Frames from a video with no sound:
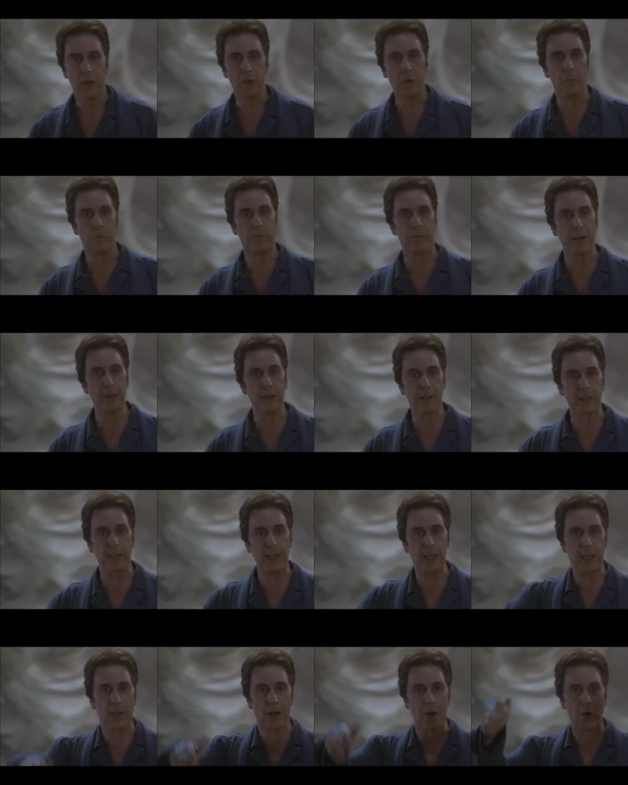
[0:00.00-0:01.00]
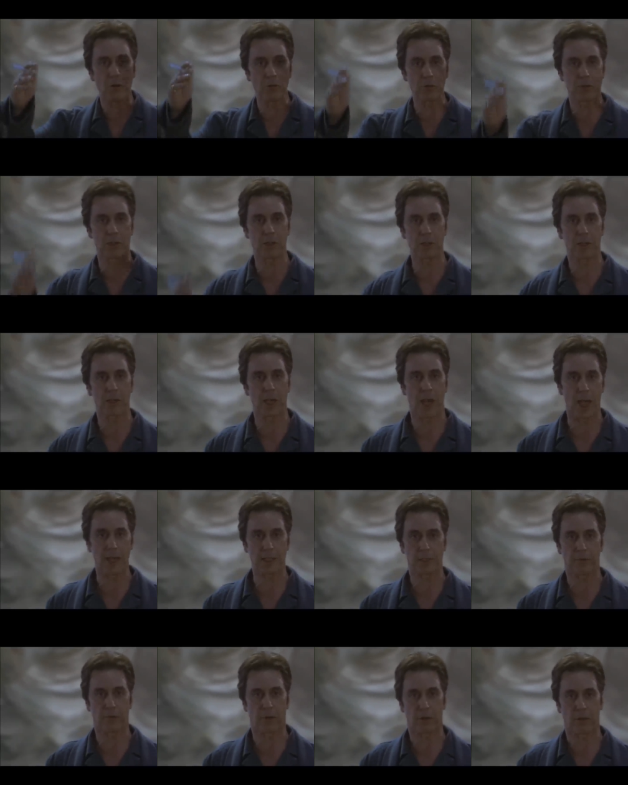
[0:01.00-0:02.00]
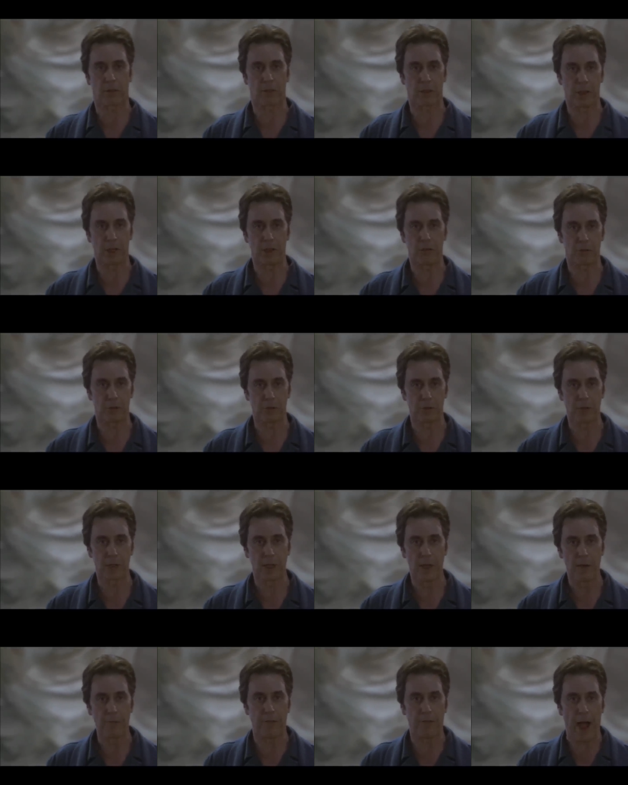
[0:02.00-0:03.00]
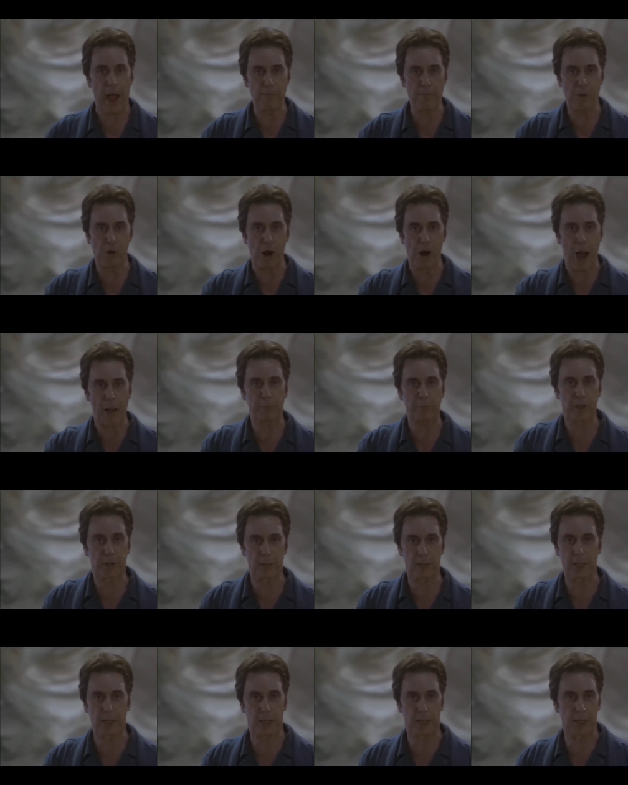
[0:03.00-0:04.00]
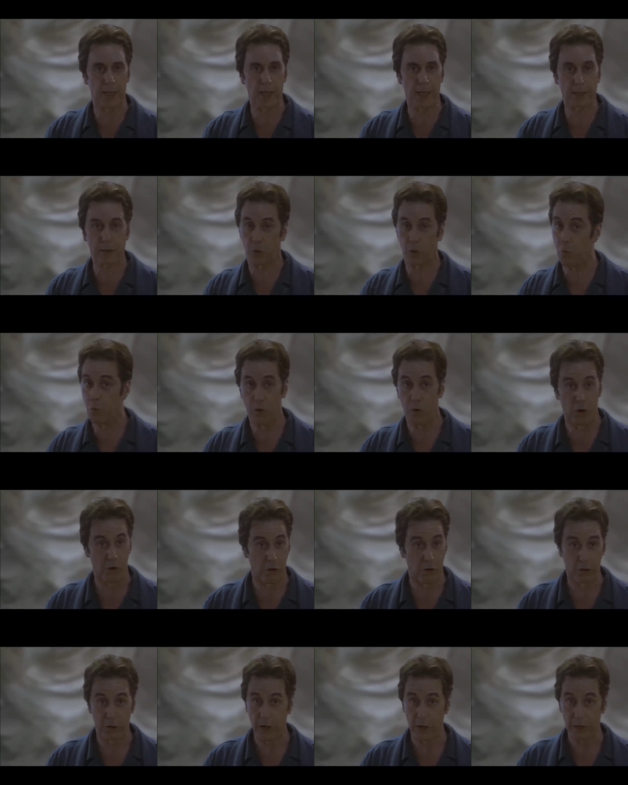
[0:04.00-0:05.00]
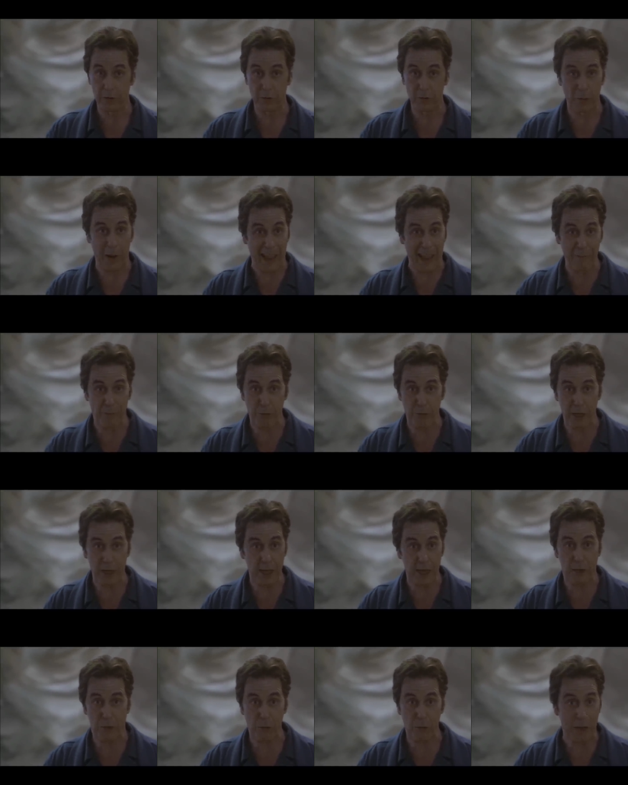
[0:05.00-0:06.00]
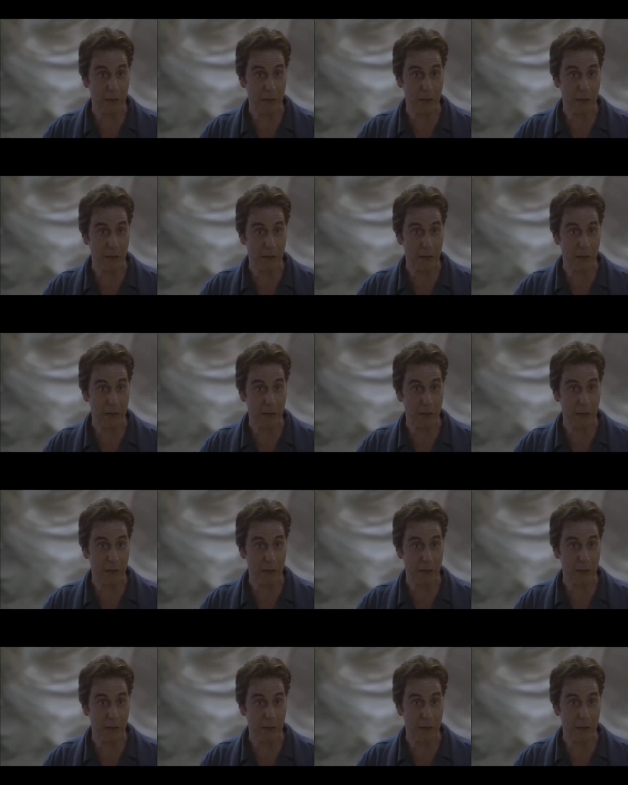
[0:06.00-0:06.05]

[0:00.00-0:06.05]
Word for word: You build egos the size of cathedrals, fiber optically connect the world to every eager